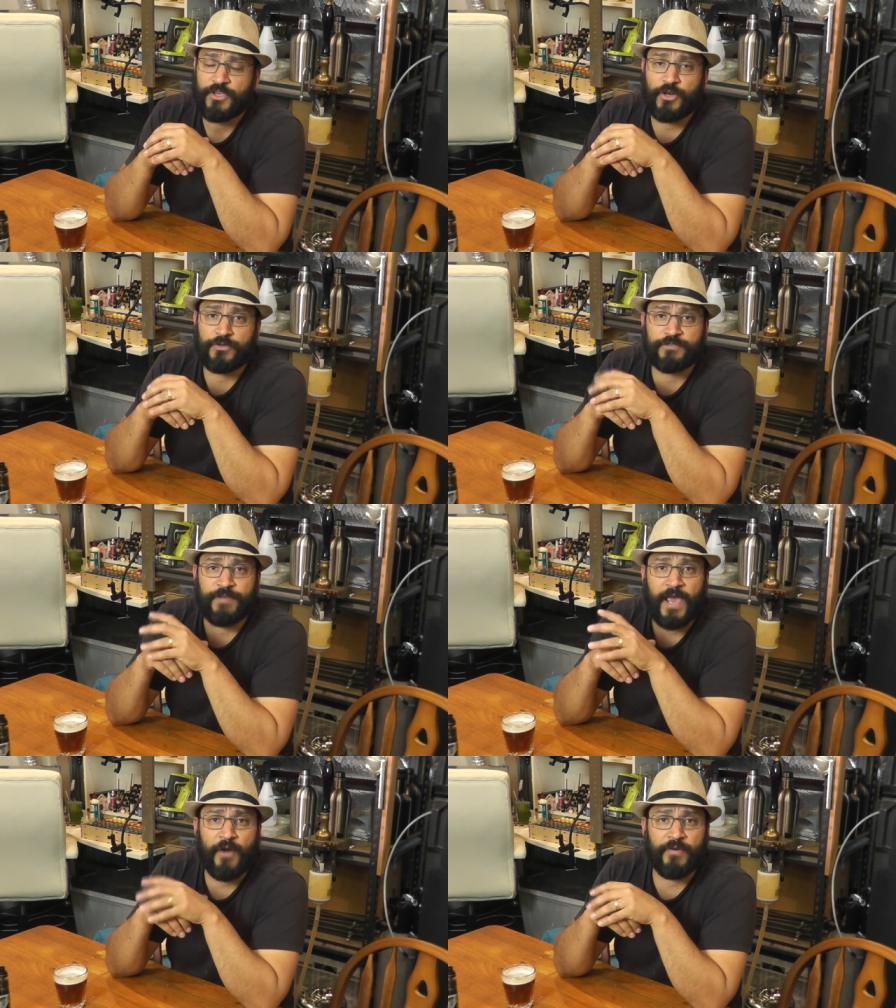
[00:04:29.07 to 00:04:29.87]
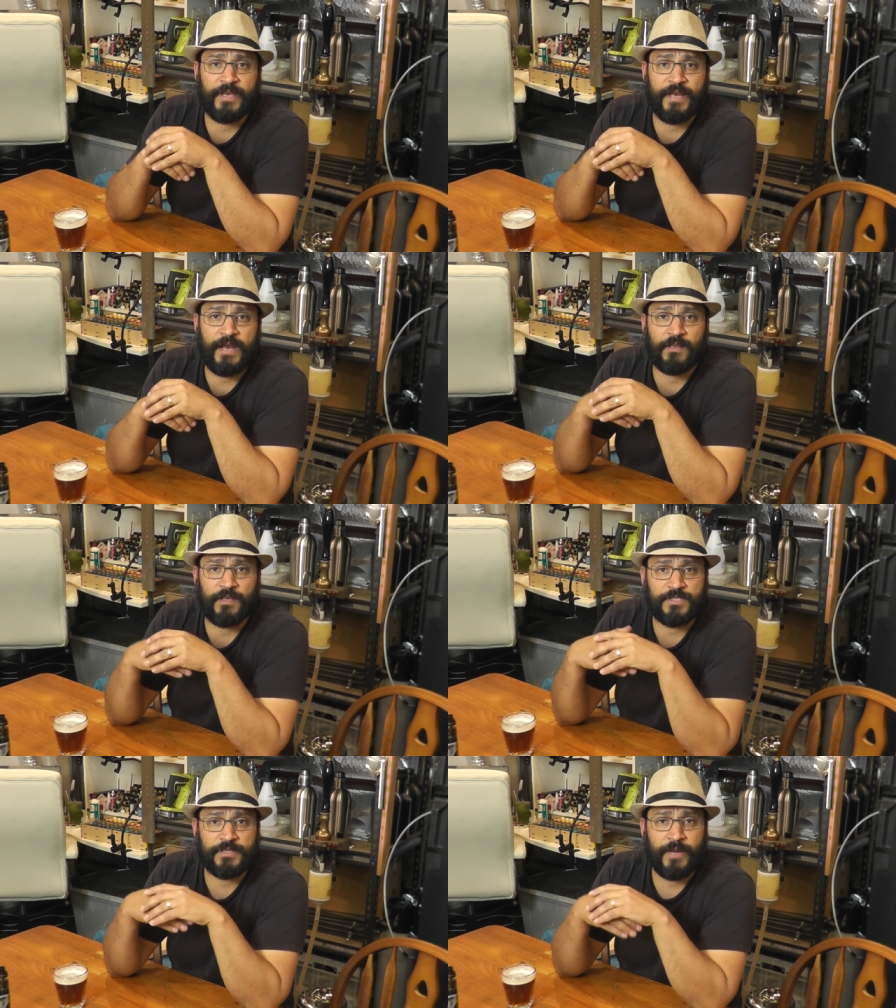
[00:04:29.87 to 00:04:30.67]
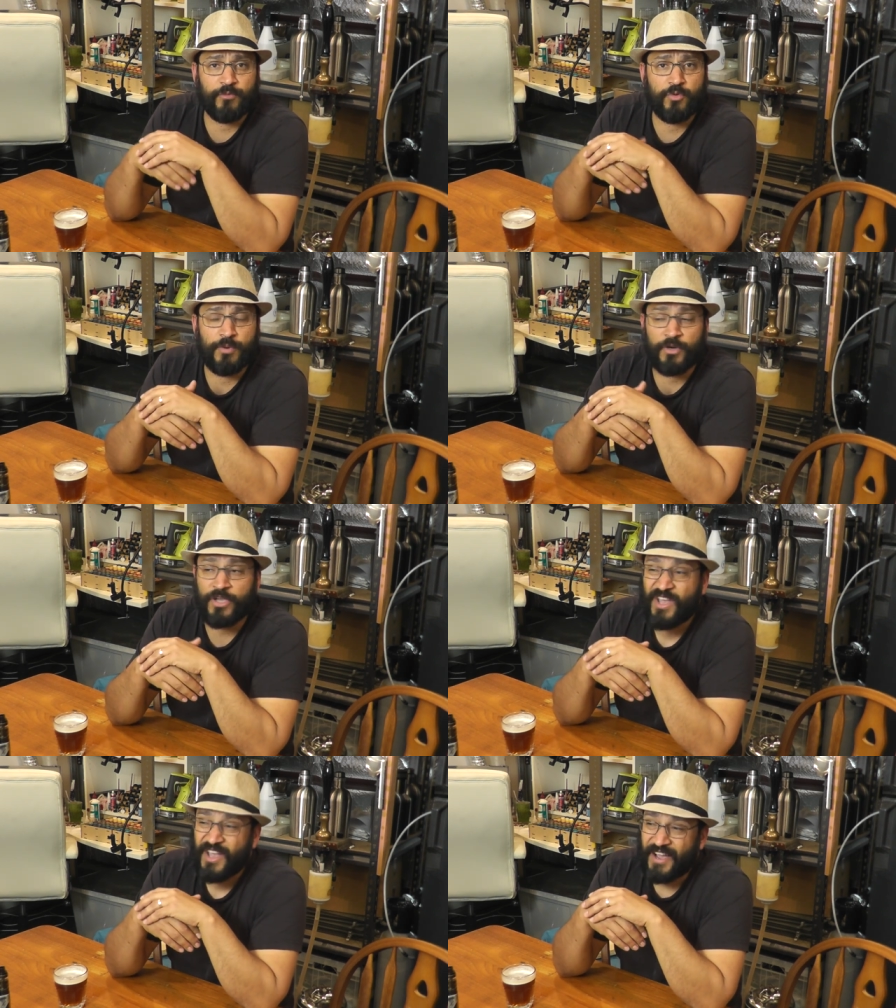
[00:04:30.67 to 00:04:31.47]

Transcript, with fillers: you know, devouring and analysing that rule book,